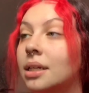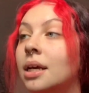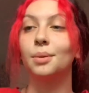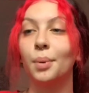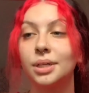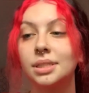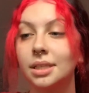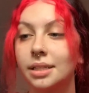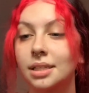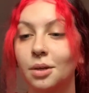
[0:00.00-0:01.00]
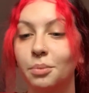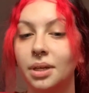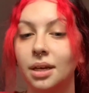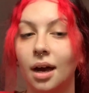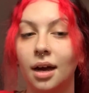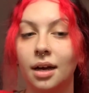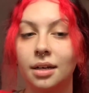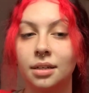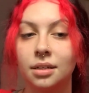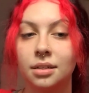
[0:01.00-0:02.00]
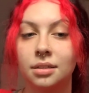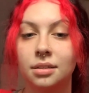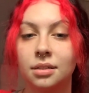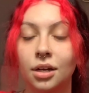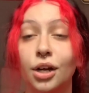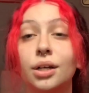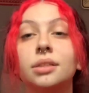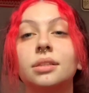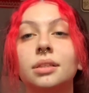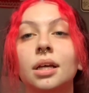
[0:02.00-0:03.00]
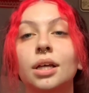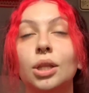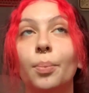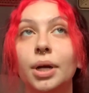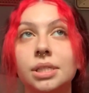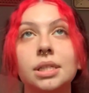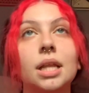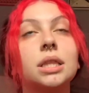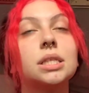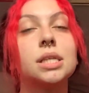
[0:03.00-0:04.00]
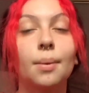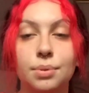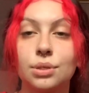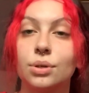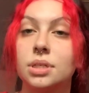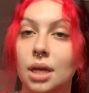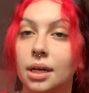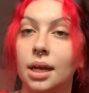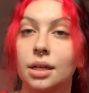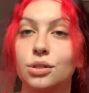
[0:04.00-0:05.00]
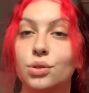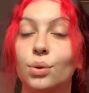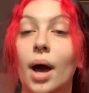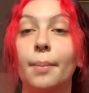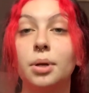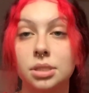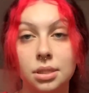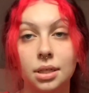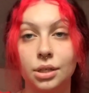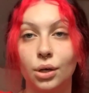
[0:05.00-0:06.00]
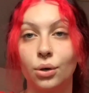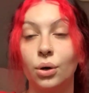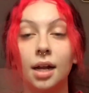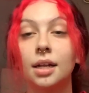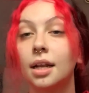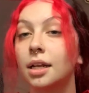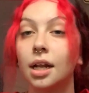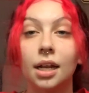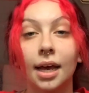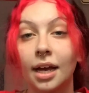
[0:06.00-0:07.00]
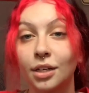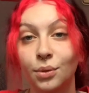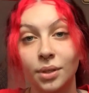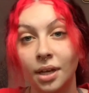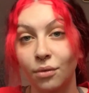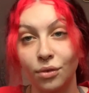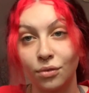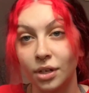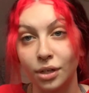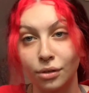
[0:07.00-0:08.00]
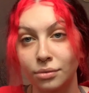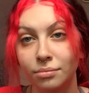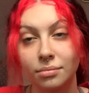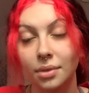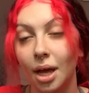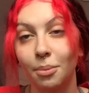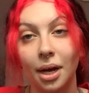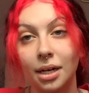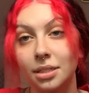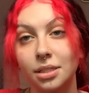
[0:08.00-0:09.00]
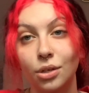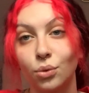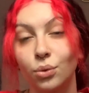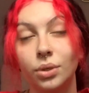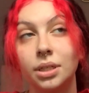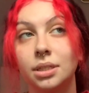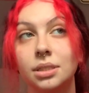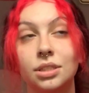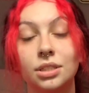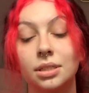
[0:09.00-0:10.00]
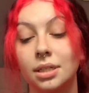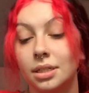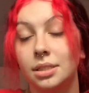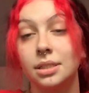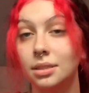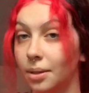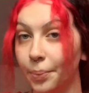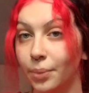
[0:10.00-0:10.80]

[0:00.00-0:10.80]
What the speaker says: The person that's gonna be on, or the person that this episode is dedicated to, I personally know, like I do in every video. I'm not gonna tell you who it is, you're just gonna see them.